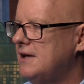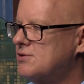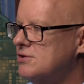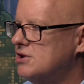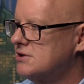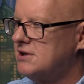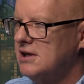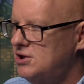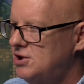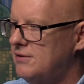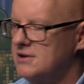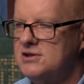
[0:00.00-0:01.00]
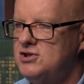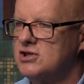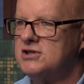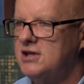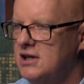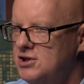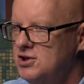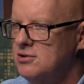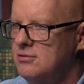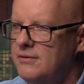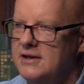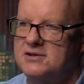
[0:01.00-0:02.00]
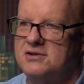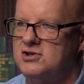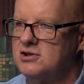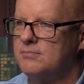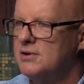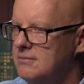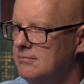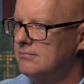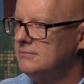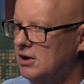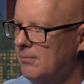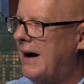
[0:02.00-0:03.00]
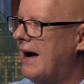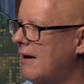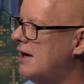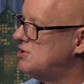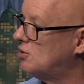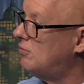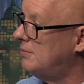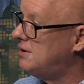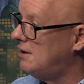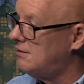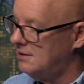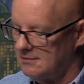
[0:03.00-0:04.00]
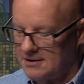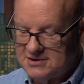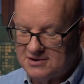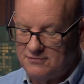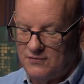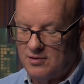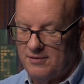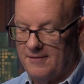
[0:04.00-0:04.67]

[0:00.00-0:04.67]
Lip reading: just tissue. This is just tissue. These are just biological material and so forth.